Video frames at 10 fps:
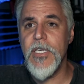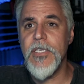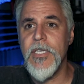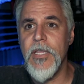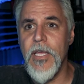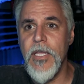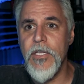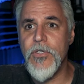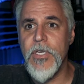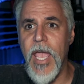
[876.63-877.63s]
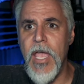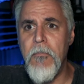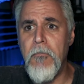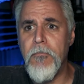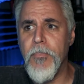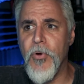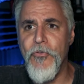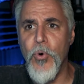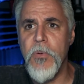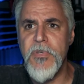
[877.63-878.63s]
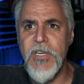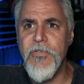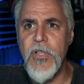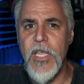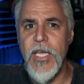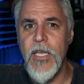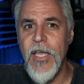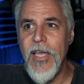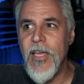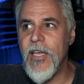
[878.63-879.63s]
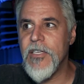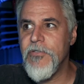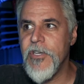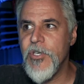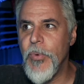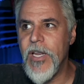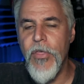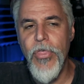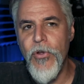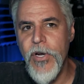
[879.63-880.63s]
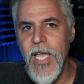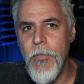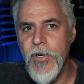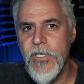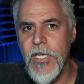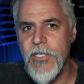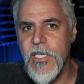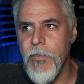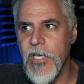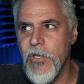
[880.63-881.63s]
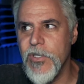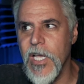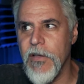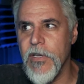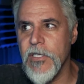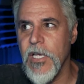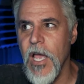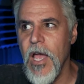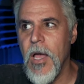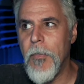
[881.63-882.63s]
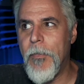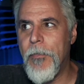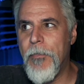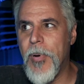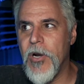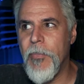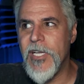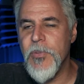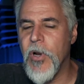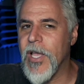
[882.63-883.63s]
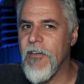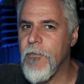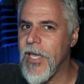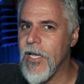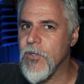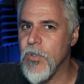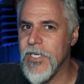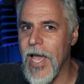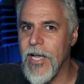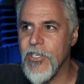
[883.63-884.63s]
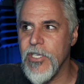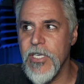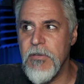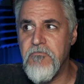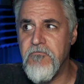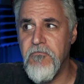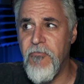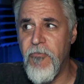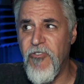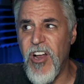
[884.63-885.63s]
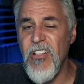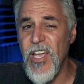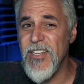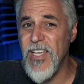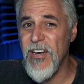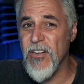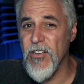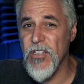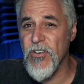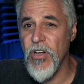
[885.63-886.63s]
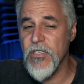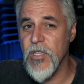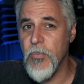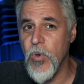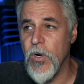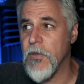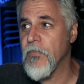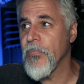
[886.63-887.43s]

to see that each game performed differently. In Division, we had a 38% CPU savings, but our benchmark FPS was actually fairly identical across the board.